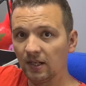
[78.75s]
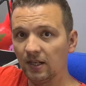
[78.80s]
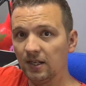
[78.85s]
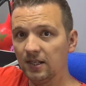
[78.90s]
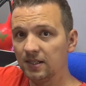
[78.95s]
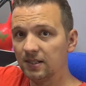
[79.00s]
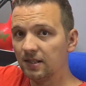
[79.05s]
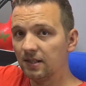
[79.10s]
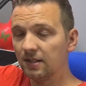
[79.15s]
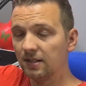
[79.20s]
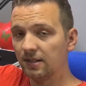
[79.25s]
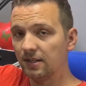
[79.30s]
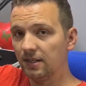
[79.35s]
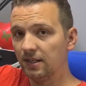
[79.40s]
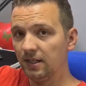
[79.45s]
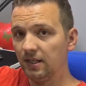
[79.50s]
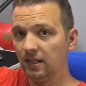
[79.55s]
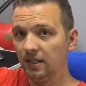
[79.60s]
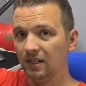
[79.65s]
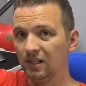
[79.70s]

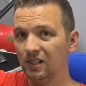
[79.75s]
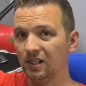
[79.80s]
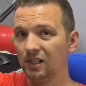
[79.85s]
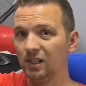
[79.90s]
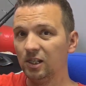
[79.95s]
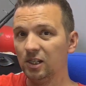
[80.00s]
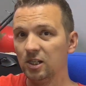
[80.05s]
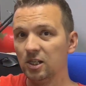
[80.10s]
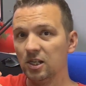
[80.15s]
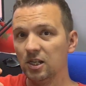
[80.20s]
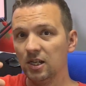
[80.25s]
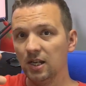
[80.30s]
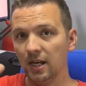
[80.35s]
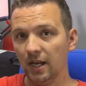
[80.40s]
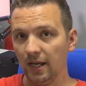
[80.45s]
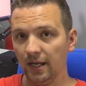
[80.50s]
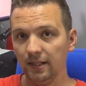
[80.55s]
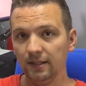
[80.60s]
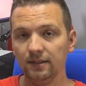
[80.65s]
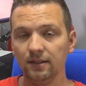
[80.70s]
instantly,
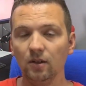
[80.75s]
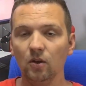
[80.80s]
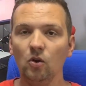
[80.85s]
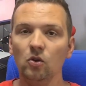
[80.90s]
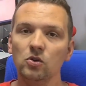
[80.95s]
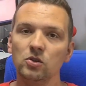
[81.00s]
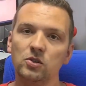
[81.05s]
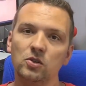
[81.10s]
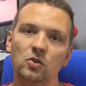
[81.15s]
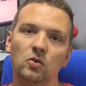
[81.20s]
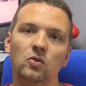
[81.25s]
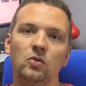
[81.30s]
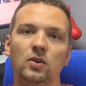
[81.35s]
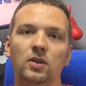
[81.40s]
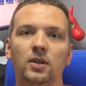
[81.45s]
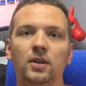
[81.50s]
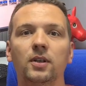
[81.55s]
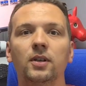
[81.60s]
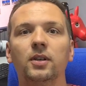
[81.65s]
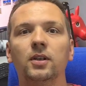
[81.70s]
and
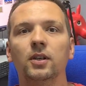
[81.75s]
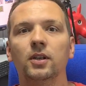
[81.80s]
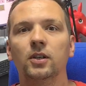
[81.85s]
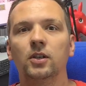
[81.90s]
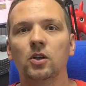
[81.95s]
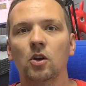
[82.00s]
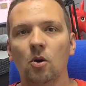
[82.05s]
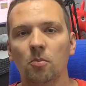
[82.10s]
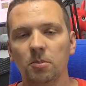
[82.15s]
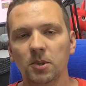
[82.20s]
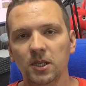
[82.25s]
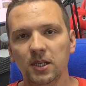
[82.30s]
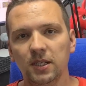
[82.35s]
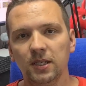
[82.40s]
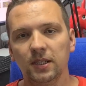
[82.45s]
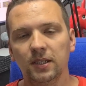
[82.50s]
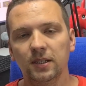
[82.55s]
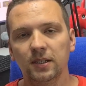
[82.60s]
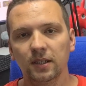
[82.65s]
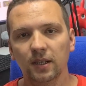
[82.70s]
also
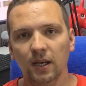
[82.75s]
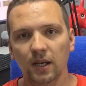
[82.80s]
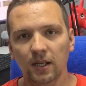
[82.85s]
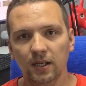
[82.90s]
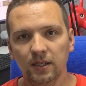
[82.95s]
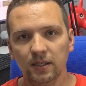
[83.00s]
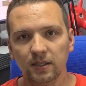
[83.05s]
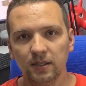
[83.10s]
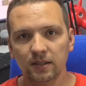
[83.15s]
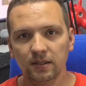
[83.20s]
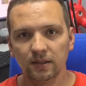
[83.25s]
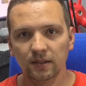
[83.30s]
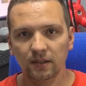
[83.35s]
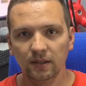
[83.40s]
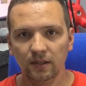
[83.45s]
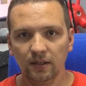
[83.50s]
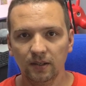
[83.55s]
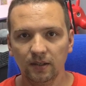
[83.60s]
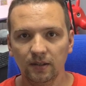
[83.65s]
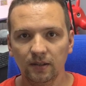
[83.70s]
copying and
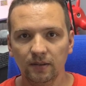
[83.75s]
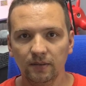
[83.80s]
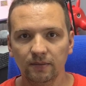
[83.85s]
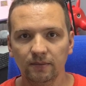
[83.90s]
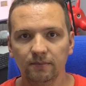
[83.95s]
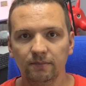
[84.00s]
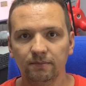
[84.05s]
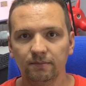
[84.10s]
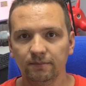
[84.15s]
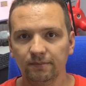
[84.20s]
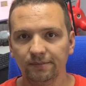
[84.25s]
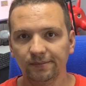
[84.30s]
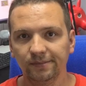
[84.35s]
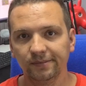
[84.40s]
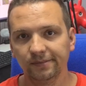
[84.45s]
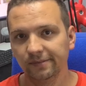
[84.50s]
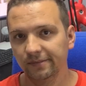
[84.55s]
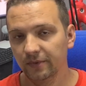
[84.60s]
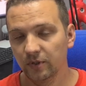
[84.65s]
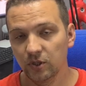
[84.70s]

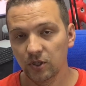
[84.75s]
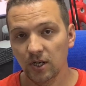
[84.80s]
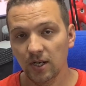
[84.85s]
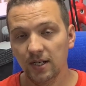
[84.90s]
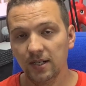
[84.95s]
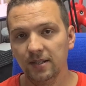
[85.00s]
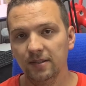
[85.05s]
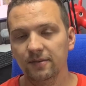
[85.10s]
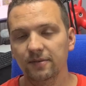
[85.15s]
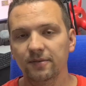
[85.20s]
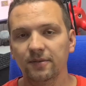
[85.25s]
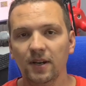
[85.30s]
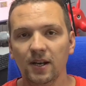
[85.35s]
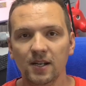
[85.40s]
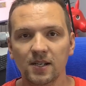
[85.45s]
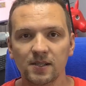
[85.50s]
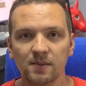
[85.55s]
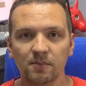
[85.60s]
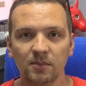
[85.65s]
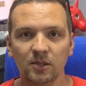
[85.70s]
sharing
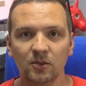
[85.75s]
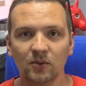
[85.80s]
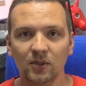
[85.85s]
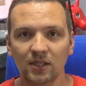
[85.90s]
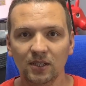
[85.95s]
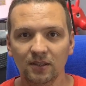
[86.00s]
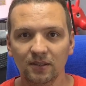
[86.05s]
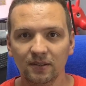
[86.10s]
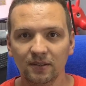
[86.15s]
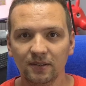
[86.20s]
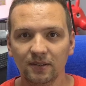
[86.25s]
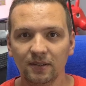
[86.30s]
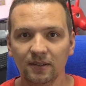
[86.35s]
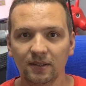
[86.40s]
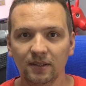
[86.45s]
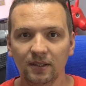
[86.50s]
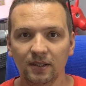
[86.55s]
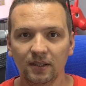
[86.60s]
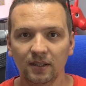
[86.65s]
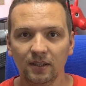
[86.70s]
files between,
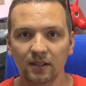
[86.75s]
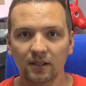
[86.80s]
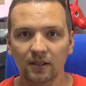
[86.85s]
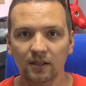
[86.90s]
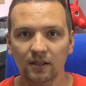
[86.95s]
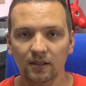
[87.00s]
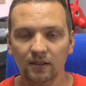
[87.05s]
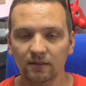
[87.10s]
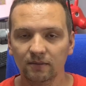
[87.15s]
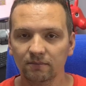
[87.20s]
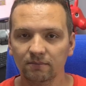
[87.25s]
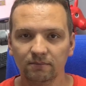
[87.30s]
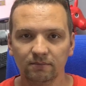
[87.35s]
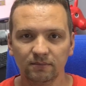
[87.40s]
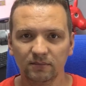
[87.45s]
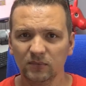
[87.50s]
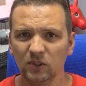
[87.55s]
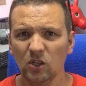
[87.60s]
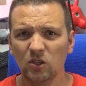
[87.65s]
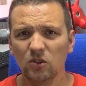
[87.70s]

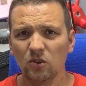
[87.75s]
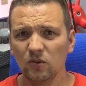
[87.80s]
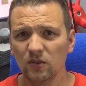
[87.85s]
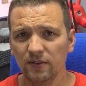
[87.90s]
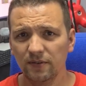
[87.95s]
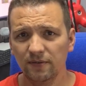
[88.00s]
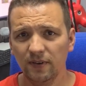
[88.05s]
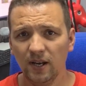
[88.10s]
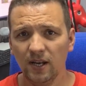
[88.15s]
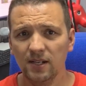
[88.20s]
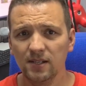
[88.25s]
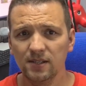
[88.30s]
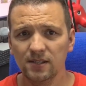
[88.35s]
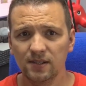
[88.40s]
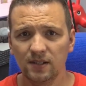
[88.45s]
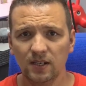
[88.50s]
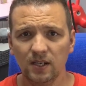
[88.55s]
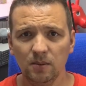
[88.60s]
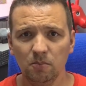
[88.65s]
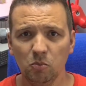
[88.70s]
not only
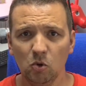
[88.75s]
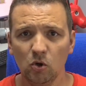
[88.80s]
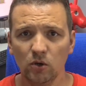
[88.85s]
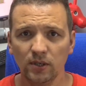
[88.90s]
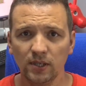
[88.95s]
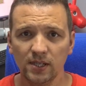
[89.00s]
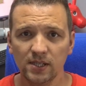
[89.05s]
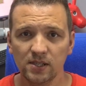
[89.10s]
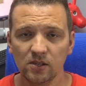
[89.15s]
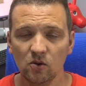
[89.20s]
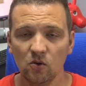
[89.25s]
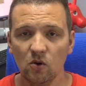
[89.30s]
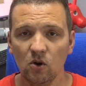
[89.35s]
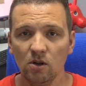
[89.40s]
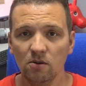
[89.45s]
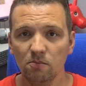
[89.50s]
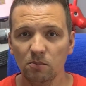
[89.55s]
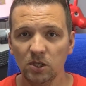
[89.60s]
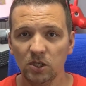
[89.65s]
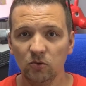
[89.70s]
files, clipboard and so
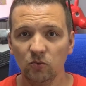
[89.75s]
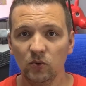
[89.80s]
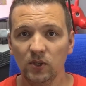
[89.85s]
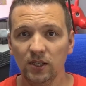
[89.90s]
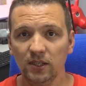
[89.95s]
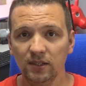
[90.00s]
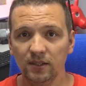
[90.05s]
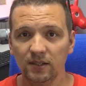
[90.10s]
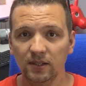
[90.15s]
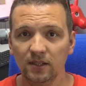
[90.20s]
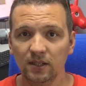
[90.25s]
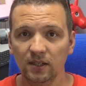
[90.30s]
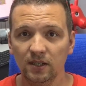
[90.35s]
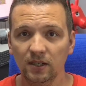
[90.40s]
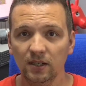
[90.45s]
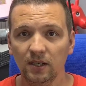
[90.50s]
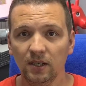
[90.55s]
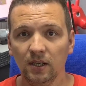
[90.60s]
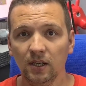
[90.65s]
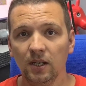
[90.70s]
on, between
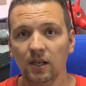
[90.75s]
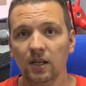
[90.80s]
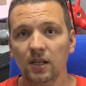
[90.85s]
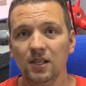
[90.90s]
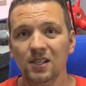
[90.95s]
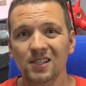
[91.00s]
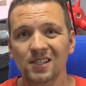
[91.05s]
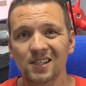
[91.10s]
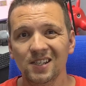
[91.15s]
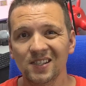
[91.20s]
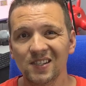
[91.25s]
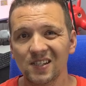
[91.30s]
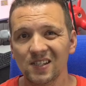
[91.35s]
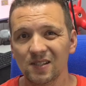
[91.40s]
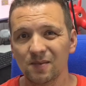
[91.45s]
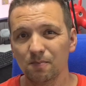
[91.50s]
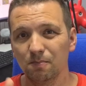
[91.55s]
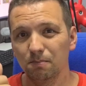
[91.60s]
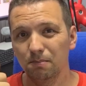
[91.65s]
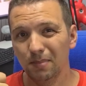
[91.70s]
the
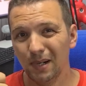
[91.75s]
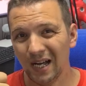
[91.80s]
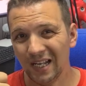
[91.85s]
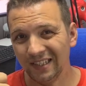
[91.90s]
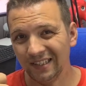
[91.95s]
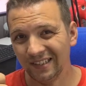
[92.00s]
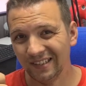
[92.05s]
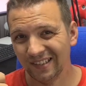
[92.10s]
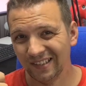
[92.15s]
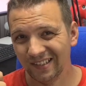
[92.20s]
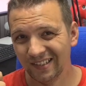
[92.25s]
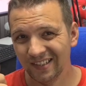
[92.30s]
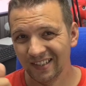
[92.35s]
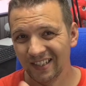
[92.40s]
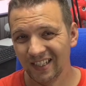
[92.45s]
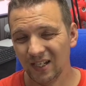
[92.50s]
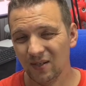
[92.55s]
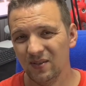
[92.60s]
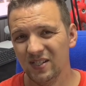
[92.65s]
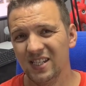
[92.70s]
instances. But
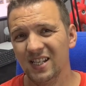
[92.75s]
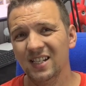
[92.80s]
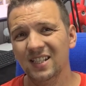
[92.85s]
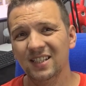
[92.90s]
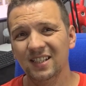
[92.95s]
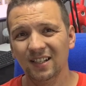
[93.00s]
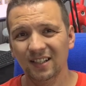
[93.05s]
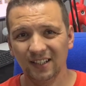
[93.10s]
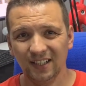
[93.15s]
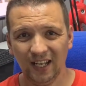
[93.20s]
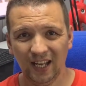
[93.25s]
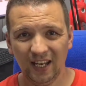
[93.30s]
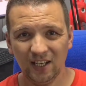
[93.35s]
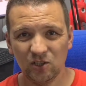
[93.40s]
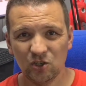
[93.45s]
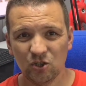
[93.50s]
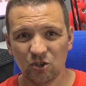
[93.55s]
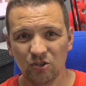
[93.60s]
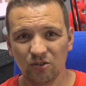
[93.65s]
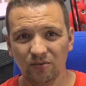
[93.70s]
there is a little
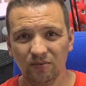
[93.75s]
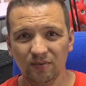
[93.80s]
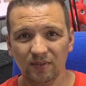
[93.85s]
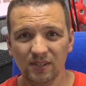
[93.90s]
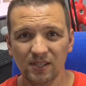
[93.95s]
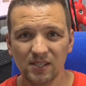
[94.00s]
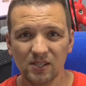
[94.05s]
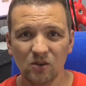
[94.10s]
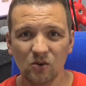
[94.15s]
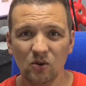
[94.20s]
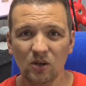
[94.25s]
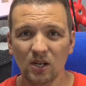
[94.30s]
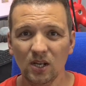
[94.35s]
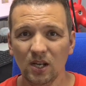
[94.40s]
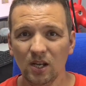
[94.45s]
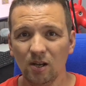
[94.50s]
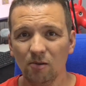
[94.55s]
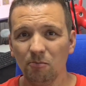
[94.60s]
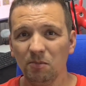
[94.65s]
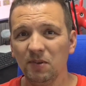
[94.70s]
catch. So
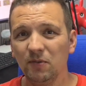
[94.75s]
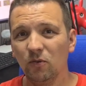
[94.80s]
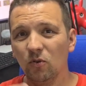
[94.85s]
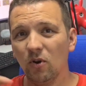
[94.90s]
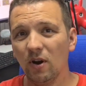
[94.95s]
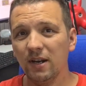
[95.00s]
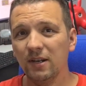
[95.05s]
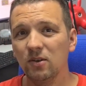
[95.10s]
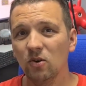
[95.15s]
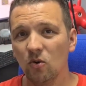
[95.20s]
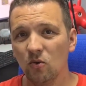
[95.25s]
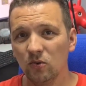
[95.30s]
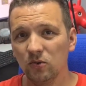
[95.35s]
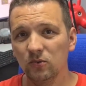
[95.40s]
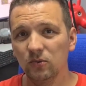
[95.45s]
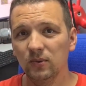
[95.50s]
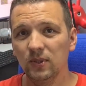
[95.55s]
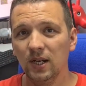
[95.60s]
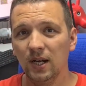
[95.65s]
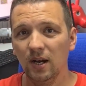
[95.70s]
before I go
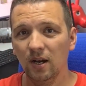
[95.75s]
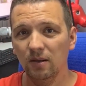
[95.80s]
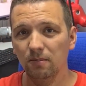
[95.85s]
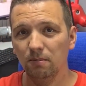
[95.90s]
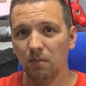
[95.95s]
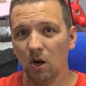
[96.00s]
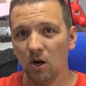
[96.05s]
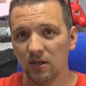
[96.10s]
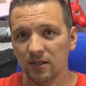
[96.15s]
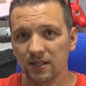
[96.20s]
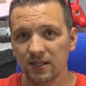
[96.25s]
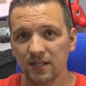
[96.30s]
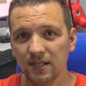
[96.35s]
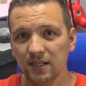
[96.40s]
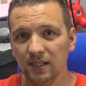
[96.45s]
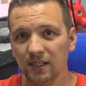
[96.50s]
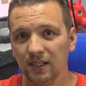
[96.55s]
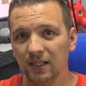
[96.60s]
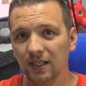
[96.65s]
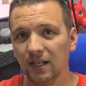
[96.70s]
to the
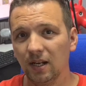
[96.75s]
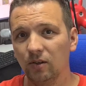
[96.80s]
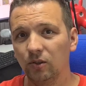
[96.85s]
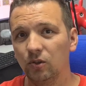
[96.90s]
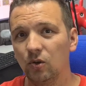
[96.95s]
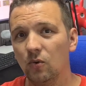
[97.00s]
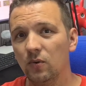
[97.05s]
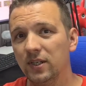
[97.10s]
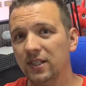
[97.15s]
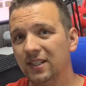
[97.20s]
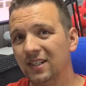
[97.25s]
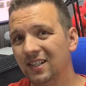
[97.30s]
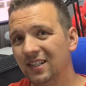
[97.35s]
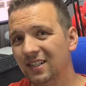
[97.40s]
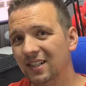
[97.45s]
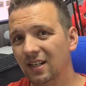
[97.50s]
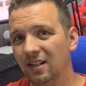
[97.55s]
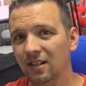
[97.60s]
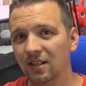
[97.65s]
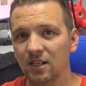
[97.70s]
unboxing and I'll go in
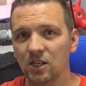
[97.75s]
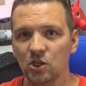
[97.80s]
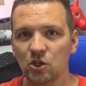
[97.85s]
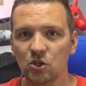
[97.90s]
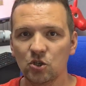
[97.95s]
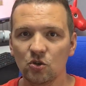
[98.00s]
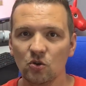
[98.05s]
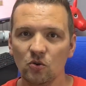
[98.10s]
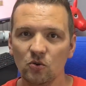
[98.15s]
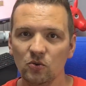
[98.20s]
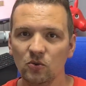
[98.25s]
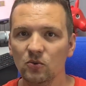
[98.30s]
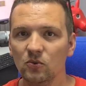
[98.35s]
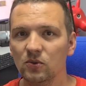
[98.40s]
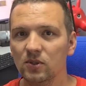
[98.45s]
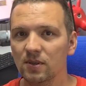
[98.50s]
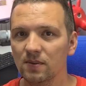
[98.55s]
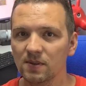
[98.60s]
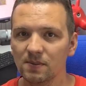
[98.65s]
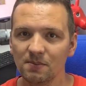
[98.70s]
detail and show
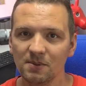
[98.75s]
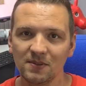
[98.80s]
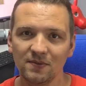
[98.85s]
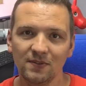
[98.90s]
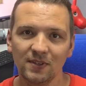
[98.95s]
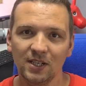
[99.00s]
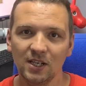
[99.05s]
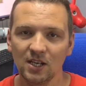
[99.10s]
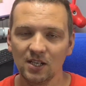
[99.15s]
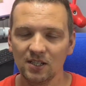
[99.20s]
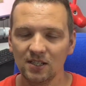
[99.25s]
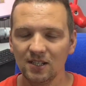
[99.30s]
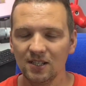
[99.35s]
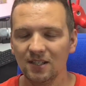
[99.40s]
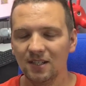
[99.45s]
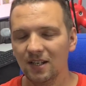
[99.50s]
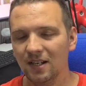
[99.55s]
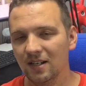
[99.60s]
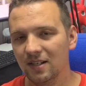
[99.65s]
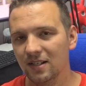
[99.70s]
you some specific
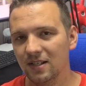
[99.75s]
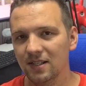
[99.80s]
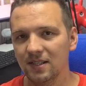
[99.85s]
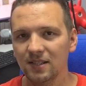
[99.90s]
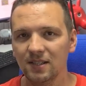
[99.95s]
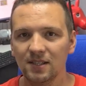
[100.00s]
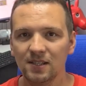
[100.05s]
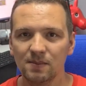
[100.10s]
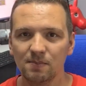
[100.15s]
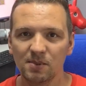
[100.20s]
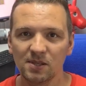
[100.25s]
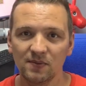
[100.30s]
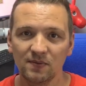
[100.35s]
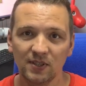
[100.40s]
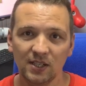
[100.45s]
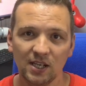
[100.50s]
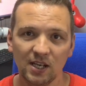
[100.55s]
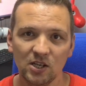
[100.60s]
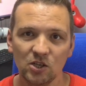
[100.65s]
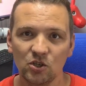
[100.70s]
detail and
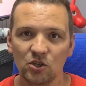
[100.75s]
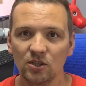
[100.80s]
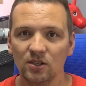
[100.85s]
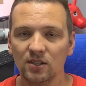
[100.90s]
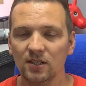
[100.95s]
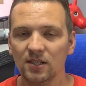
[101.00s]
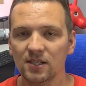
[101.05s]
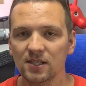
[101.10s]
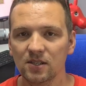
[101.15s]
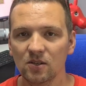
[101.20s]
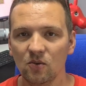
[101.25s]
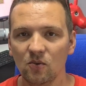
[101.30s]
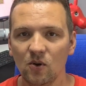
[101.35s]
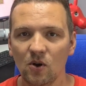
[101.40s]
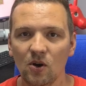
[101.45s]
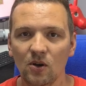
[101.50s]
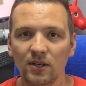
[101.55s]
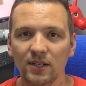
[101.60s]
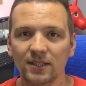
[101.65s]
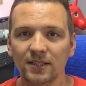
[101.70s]
specification and so
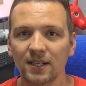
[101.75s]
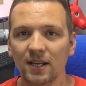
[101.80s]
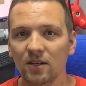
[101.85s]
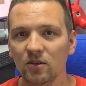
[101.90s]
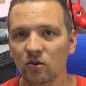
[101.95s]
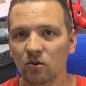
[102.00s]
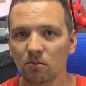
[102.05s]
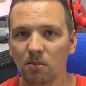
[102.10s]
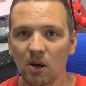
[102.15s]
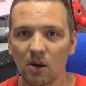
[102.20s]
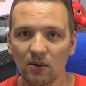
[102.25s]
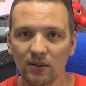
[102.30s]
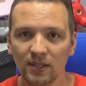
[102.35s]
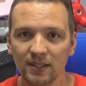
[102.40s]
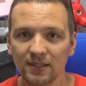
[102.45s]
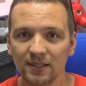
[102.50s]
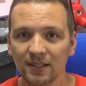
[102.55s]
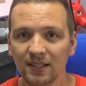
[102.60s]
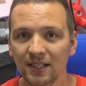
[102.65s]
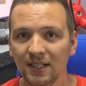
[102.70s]
on and tell you about
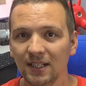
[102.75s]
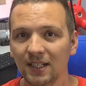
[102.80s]
it,